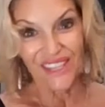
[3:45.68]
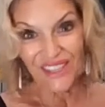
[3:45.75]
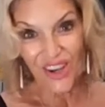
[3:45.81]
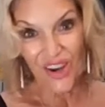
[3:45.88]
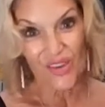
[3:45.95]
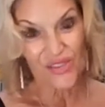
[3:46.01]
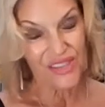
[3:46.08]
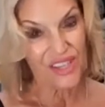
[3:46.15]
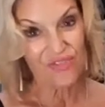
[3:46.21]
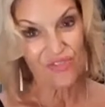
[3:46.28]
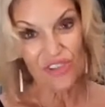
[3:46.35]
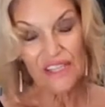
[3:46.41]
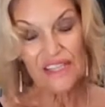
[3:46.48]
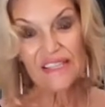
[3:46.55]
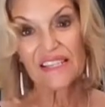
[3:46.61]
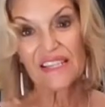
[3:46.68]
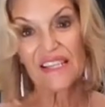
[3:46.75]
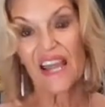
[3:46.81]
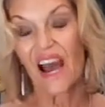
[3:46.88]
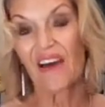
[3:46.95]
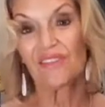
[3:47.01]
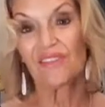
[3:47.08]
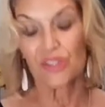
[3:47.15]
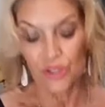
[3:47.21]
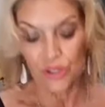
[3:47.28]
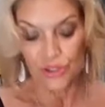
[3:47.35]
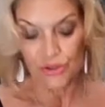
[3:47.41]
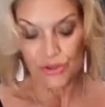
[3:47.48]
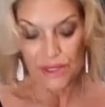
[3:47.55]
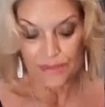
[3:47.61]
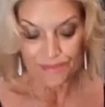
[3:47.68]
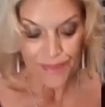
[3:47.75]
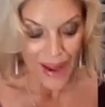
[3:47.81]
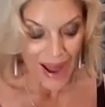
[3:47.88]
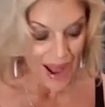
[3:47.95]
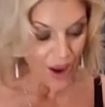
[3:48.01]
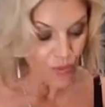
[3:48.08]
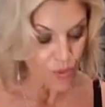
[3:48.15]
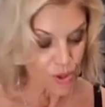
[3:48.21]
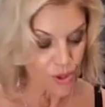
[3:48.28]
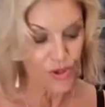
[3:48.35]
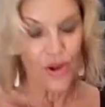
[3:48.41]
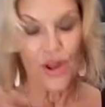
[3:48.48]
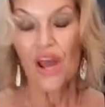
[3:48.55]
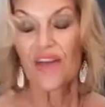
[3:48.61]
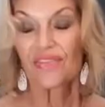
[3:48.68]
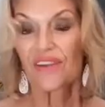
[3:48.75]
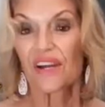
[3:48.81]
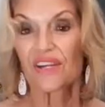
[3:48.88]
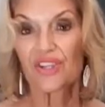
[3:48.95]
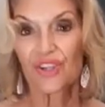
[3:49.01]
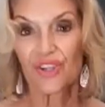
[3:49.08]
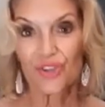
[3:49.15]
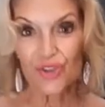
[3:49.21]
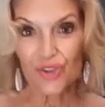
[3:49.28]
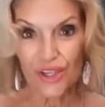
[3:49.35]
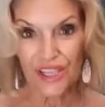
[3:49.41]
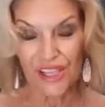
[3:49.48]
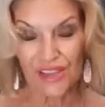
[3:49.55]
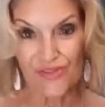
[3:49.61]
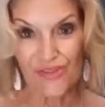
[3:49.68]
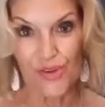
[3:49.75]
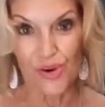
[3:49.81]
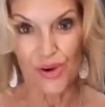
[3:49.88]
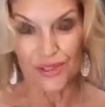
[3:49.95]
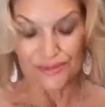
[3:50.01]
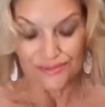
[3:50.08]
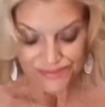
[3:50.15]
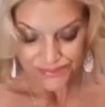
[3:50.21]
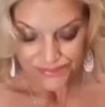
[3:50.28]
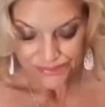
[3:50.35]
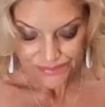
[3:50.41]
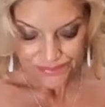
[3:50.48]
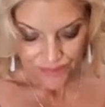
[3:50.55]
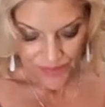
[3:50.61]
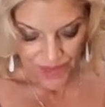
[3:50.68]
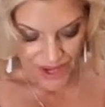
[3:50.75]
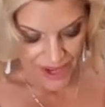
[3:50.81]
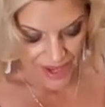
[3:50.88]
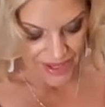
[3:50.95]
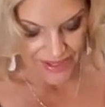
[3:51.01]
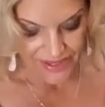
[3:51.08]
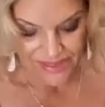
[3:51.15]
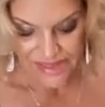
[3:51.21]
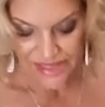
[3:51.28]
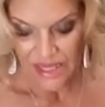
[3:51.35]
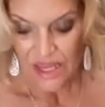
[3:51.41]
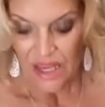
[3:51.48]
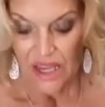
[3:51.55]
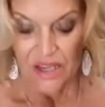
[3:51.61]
you know, that really didn't have the nutrient power that you're looking for. And